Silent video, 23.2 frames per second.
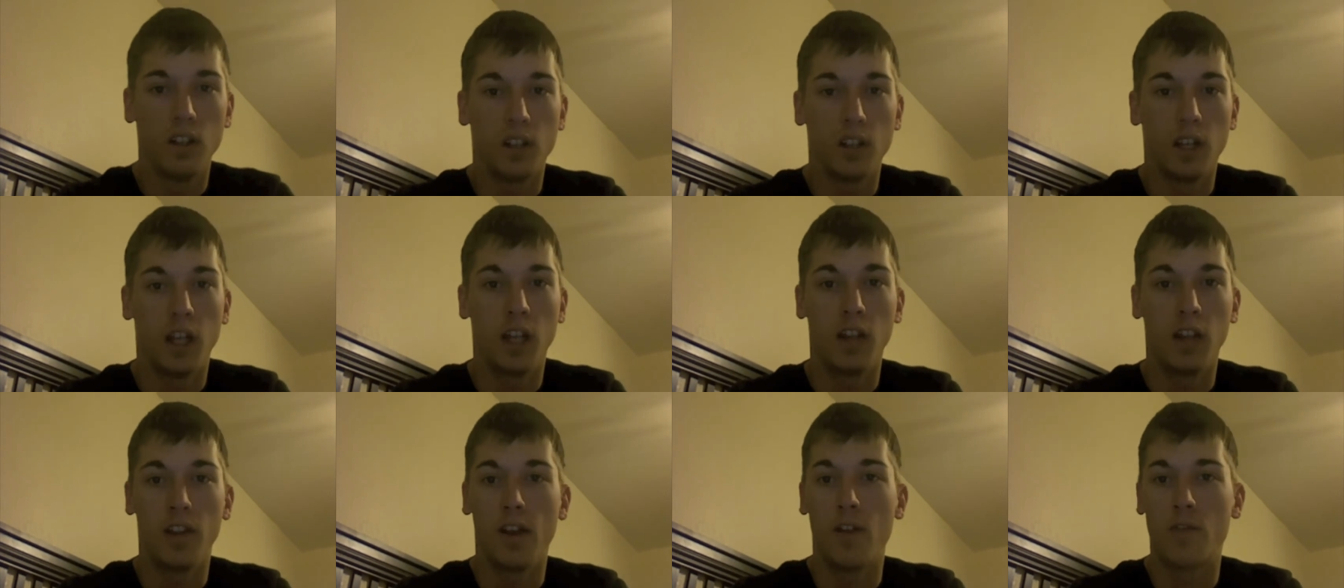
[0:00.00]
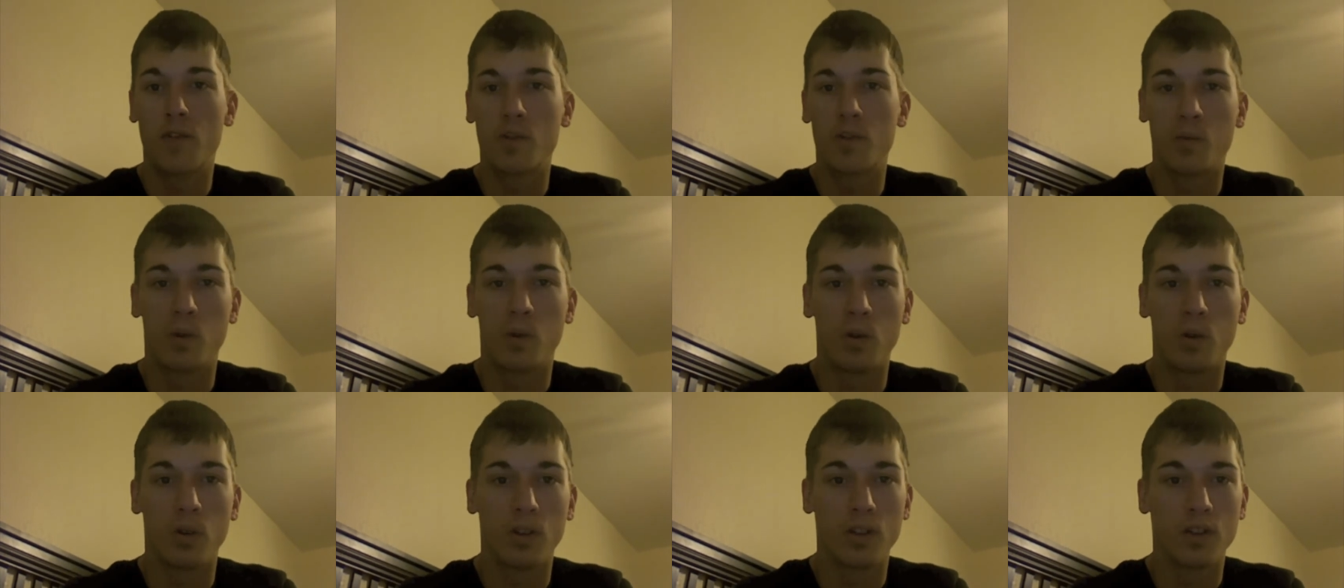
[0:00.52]
He loved
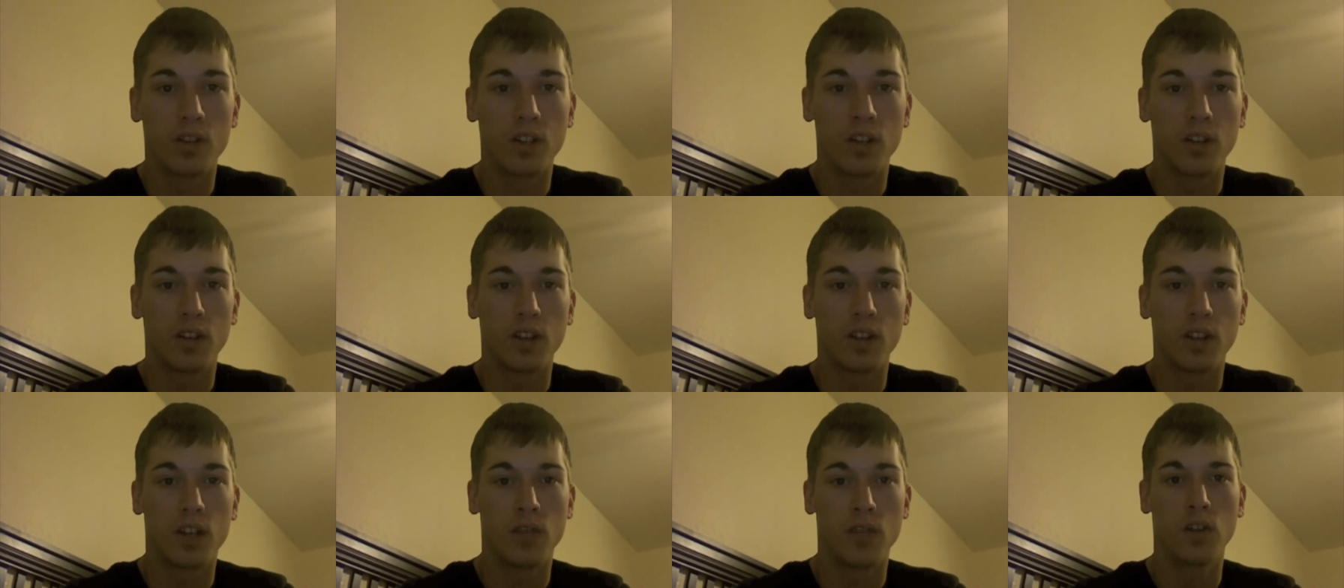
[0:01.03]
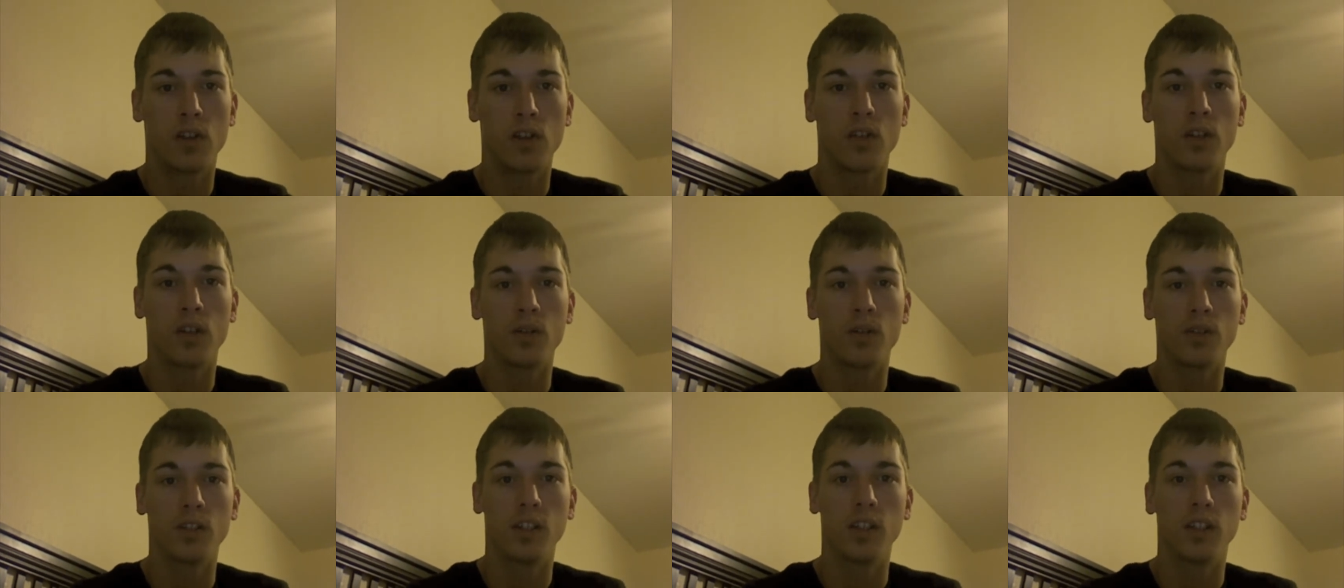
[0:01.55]
sports. Even though
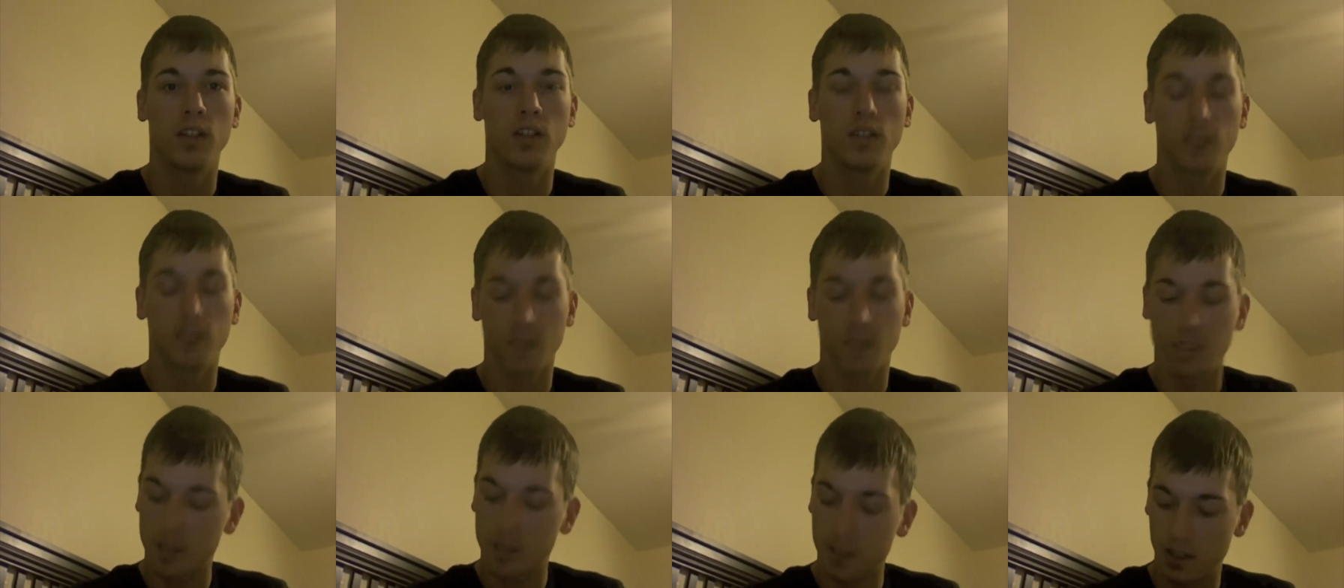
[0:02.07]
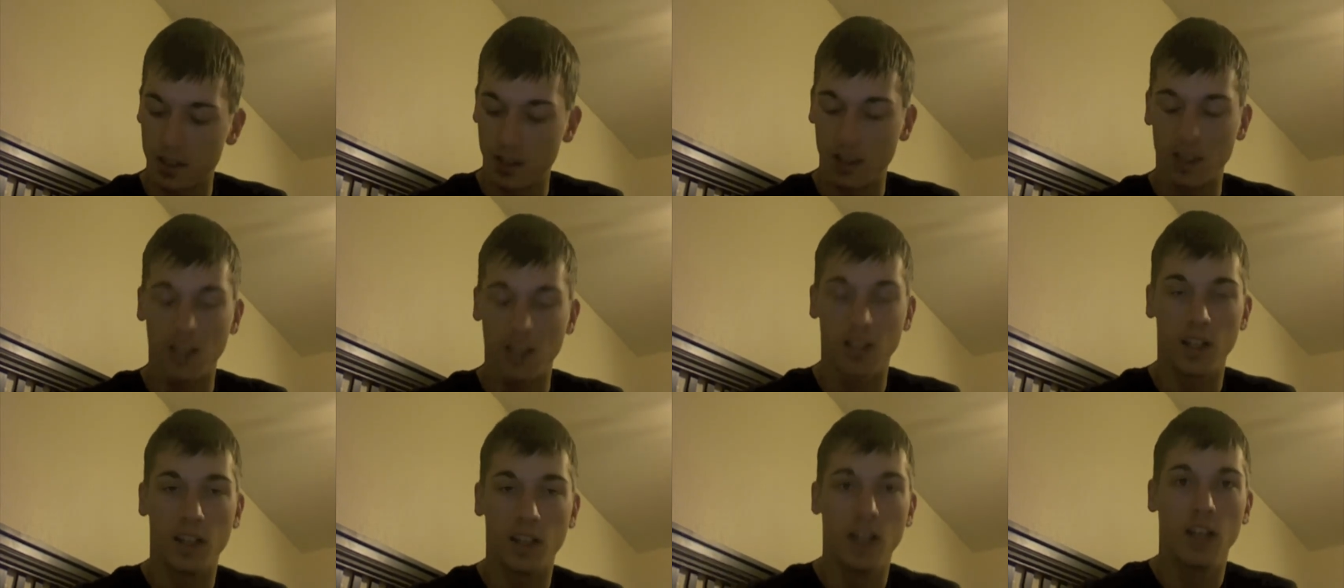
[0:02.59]
he was the littlest,
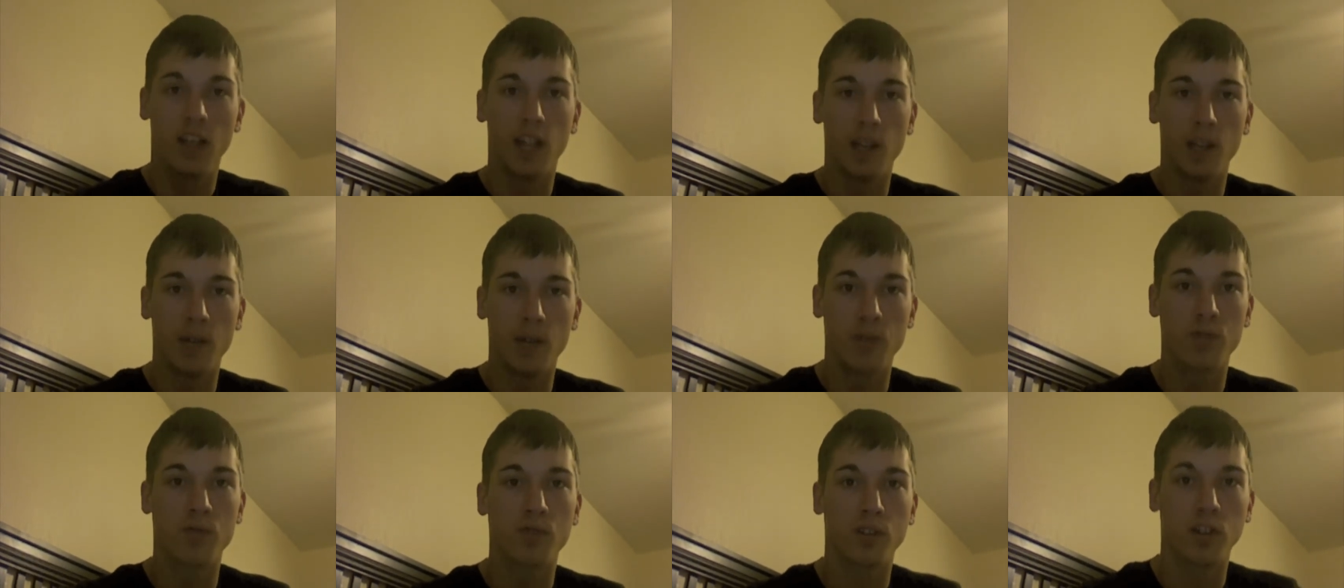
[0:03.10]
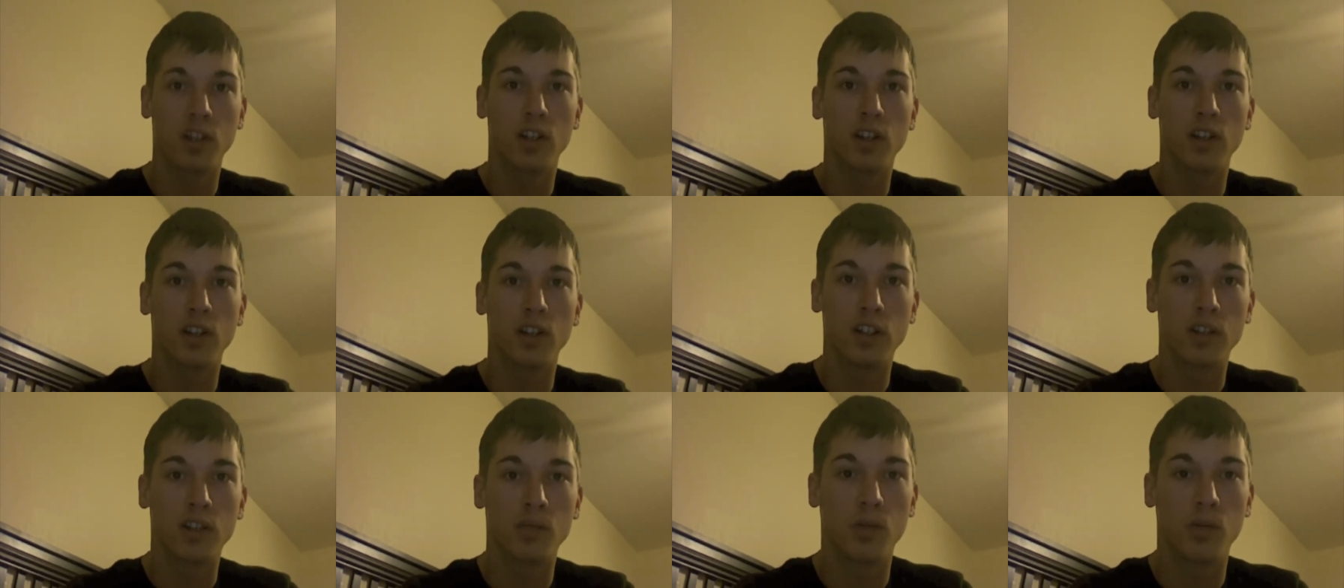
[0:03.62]
he was really good
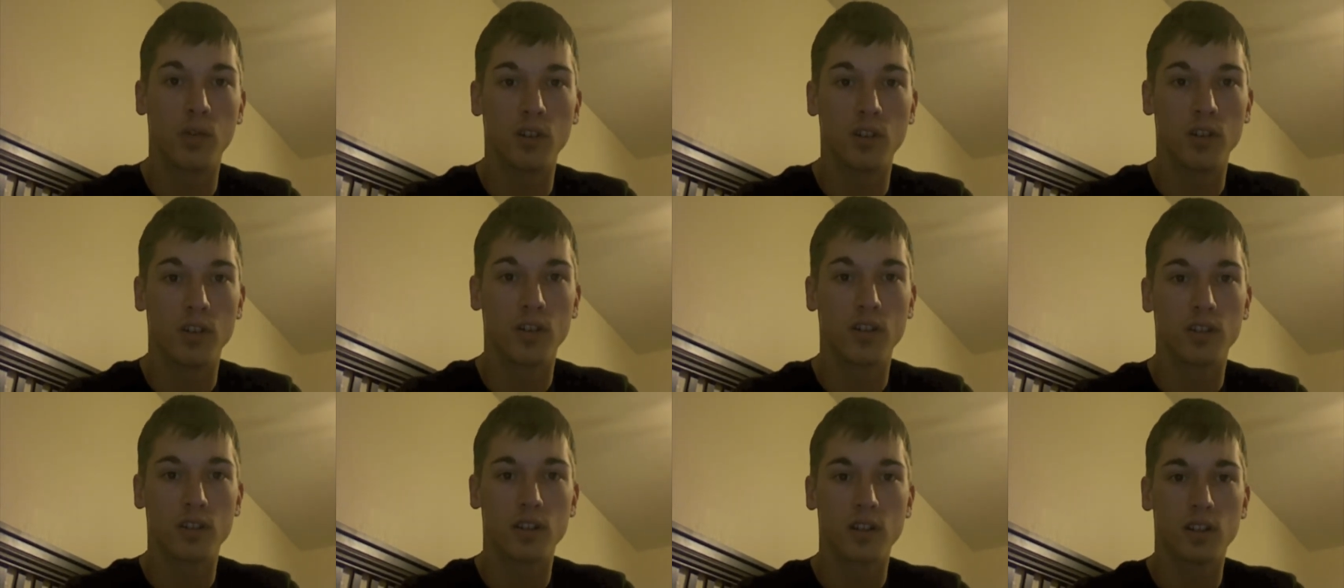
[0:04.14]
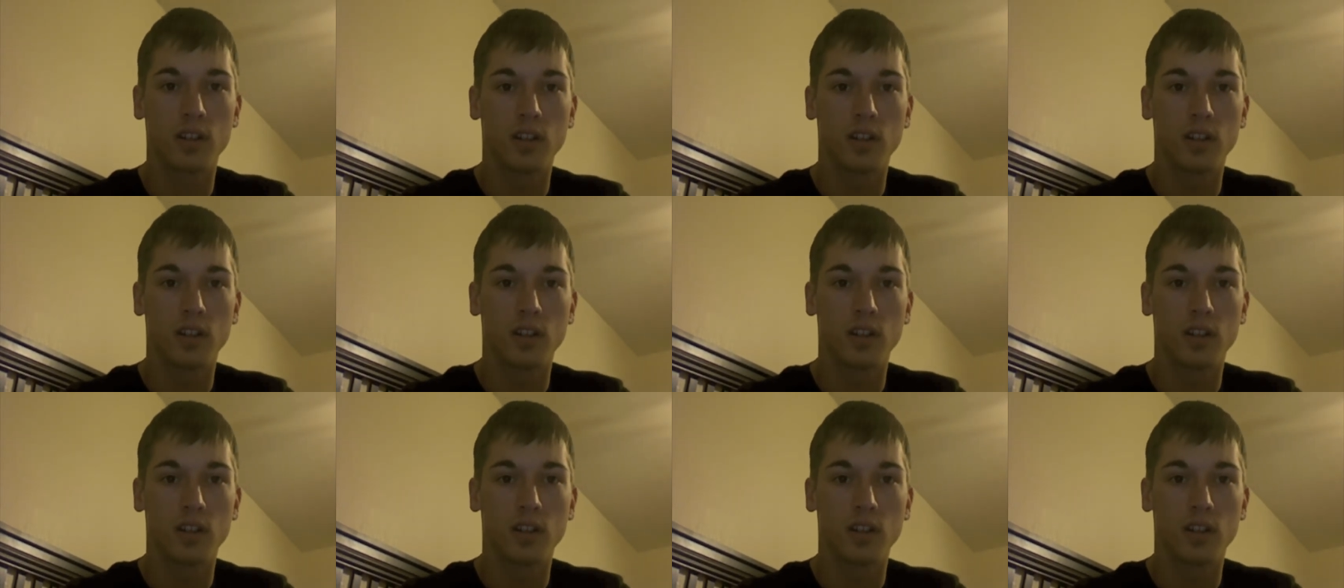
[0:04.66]
in sports.